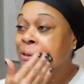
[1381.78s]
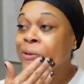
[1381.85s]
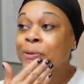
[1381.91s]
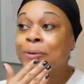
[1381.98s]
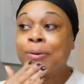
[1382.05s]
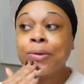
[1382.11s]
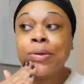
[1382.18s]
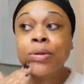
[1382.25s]

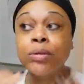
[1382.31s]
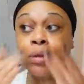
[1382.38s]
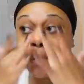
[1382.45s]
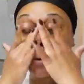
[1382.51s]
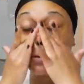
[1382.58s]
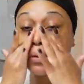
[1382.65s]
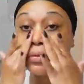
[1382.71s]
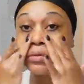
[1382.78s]

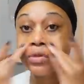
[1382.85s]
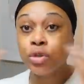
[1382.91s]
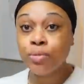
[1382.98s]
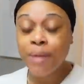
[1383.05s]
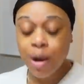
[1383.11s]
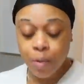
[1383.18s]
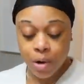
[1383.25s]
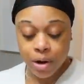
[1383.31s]
to do
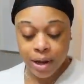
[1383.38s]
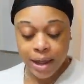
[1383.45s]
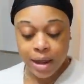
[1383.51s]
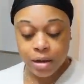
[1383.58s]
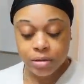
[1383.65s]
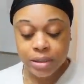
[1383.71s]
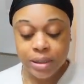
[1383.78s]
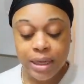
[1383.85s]
my
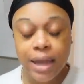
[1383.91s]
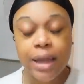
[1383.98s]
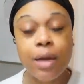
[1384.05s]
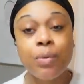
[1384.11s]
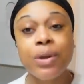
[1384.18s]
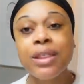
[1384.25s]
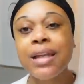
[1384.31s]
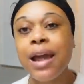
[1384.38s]
workouts
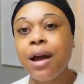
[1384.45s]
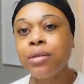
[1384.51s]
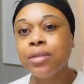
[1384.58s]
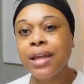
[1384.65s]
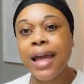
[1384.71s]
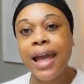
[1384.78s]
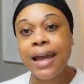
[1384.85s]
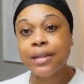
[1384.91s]

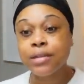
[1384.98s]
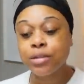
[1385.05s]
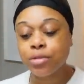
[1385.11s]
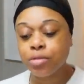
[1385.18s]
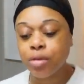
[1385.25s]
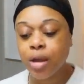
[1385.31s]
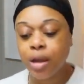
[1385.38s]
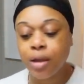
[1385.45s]
without the
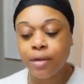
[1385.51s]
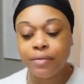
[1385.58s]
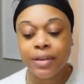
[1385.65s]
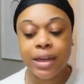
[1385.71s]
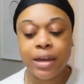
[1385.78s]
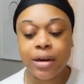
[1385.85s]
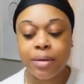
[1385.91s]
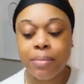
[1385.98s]
hassle of
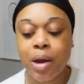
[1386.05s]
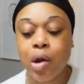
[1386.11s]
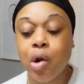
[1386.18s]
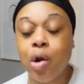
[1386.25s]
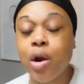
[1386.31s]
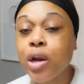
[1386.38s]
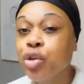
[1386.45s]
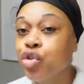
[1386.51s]
getting in my
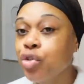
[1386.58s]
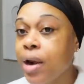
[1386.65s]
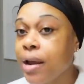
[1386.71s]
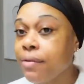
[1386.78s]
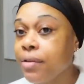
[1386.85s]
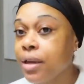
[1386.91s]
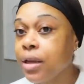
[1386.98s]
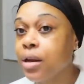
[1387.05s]
car and
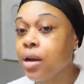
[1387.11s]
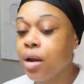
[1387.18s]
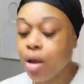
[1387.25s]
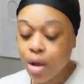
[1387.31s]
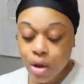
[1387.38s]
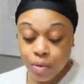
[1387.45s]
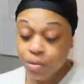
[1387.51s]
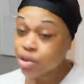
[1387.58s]
driving,
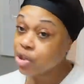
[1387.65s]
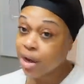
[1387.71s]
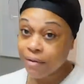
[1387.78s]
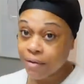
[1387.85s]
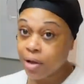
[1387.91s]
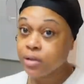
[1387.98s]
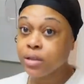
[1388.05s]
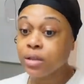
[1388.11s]
which
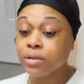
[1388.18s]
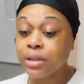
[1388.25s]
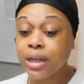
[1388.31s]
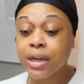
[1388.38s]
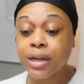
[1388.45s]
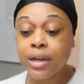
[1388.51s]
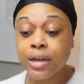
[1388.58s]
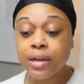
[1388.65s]
I've also
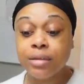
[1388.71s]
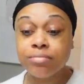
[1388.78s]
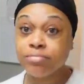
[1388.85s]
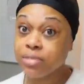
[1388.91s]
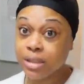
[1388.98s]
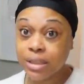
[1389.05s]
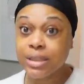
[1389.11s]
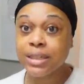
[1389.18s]

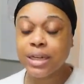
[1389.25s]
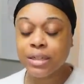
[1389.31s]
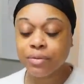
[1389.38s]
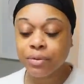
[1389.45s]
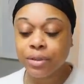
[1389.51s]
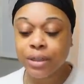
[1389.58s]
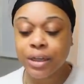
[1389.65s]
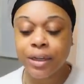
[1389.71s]
done
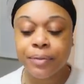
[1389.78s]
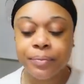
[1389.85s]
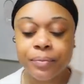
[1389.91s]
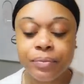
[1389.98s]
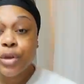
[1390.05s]
successfully.